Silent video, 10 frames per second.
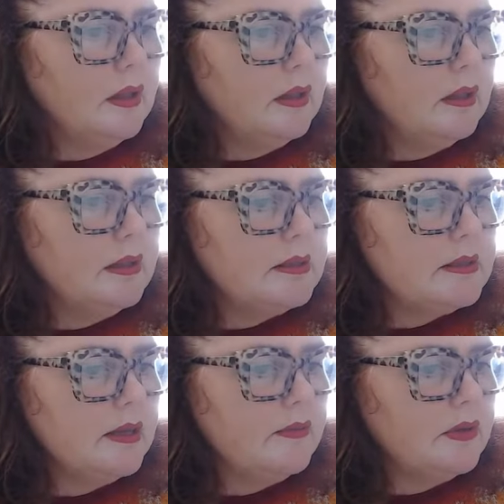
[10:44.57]

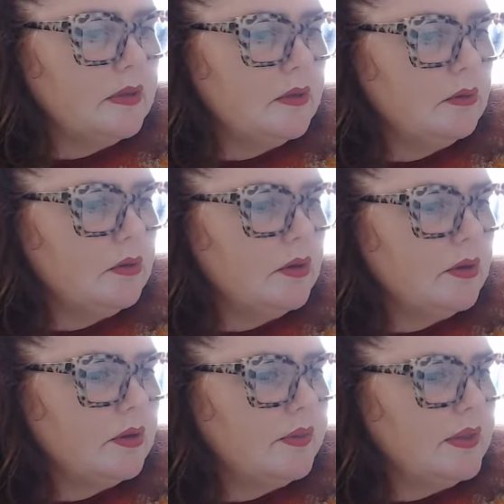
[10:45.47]
Let's have a little
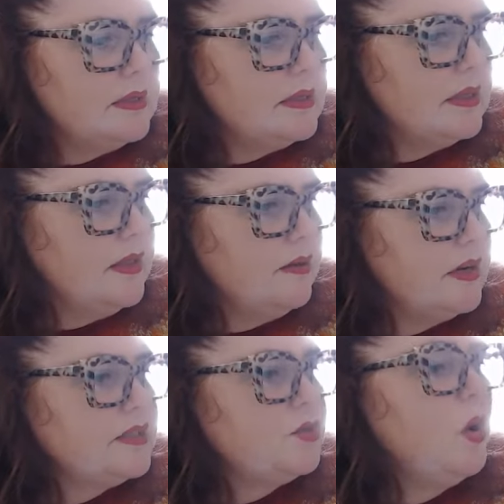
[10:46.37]
look. There
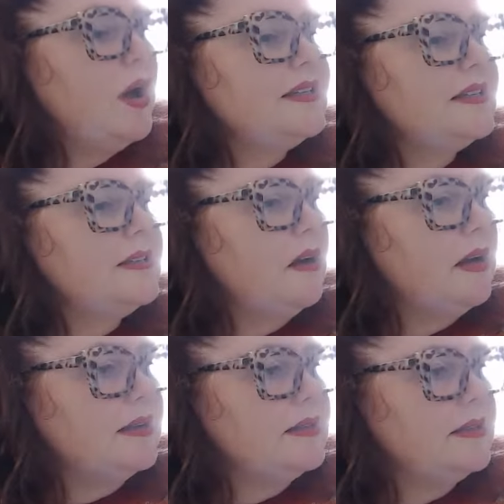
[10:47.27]
it is, twice as
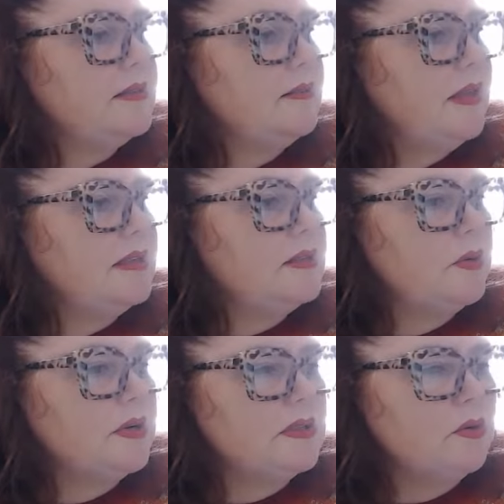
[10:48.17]
nice. That's
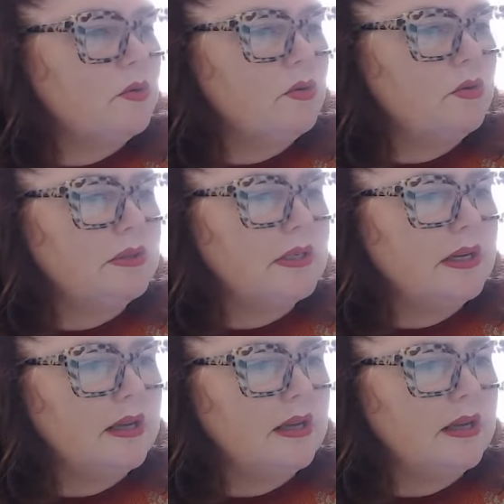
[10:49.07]
what it's called.